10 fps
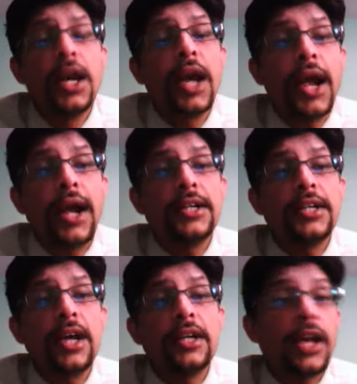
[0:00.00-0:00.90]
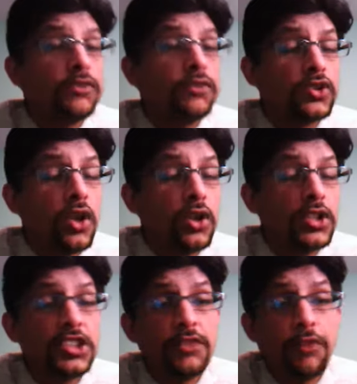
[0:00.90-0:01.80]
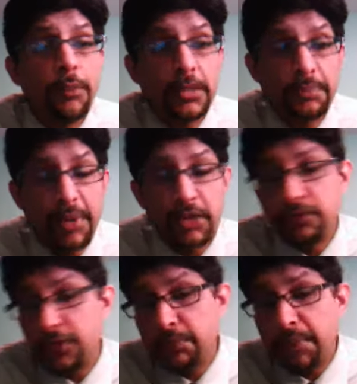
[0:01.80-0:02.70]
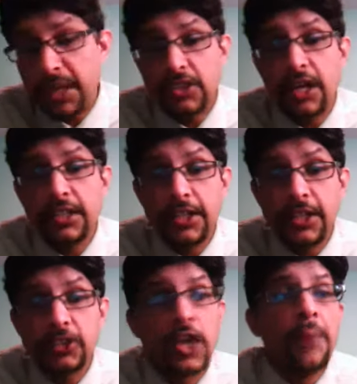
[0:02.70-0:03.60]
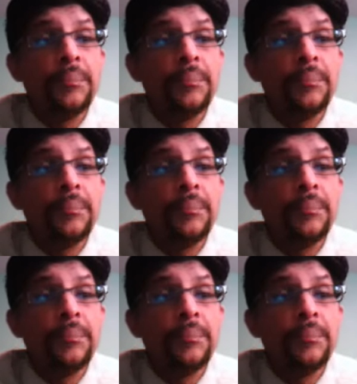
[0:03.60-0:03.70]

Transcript: and life was not easy for the Pakistani innings.